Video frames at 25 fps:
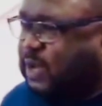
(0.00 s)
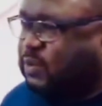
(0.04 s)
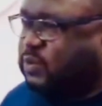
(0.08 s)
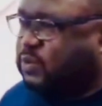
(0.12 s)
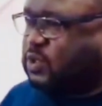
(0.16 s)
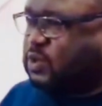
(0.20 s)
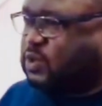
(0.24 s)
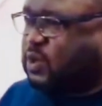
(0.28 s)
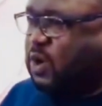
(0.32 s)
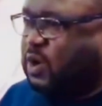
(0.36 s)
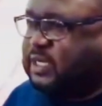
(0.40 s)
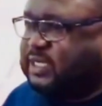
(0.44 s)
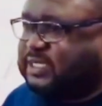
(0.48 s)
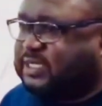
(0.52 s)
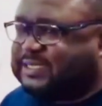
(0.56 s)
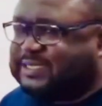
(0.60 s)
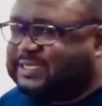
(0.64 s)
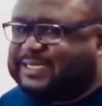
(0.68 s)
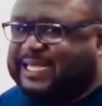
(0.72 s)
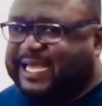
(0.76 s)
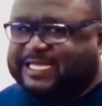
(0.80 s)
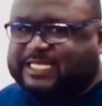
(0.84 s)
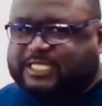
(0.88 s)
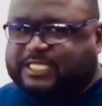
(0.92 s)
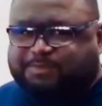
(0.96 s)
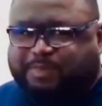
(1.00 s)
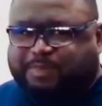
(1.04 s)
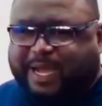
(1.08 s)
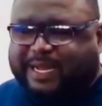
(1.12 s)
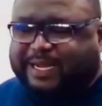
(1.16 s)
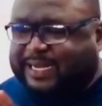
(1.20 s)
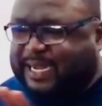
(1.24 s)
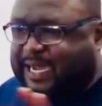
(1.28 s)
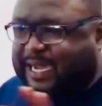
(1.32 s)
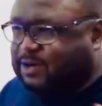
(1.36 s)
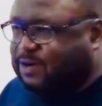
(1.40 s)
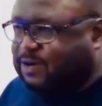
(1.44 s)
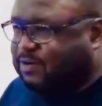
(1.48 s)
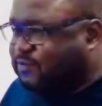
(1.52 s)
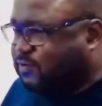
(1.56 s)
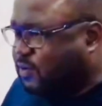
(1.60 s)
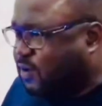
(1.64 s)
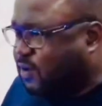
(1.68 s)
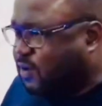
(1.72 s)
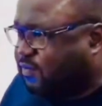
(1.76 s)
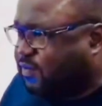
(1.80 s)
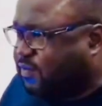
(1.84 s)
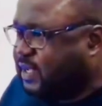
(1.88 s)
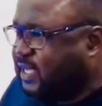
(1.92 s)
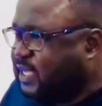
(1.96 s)
that we call is despite kind of
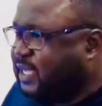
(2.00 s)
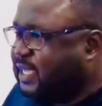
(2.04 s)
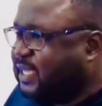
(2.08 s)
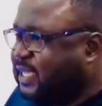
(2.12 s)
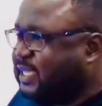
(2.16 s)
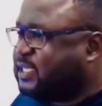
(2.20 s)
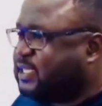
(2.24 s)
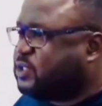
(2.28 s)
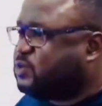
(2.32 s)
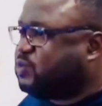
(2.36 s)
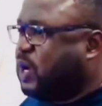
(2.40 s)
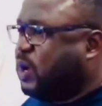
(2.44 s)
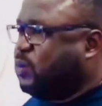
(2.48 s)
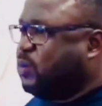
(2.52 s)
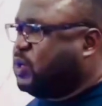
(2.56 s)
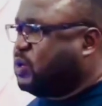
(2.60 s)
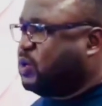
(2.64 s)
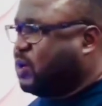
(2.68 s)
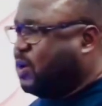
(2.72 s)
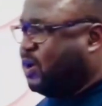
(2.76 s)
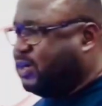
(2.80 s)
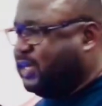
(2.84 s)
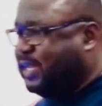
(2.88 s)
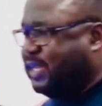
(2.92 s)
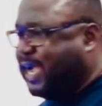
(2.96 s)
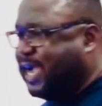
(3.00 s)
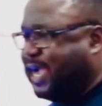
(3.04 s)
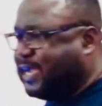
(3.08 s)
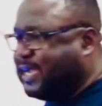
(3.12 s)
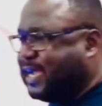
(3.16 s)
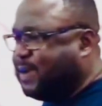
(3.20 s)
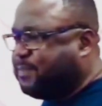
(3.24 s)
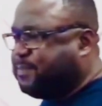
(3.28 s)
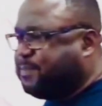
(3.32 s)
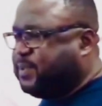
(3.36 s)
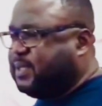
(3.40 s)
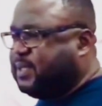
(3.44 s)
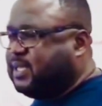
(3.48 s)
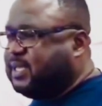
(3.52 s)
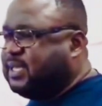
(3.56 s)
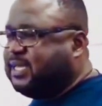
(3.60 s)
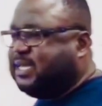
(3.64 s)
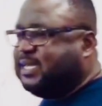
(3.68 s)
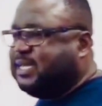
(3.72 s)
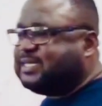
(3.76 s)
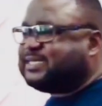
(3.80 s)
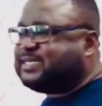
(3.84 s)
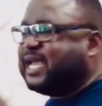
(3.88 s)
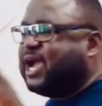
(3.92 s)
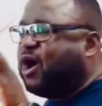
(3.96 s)
love is what we call the agape.
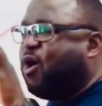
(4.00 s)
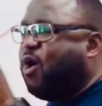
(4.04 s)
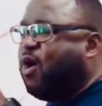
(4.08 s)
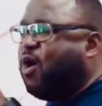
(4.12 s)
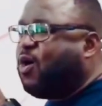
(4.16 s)
It's an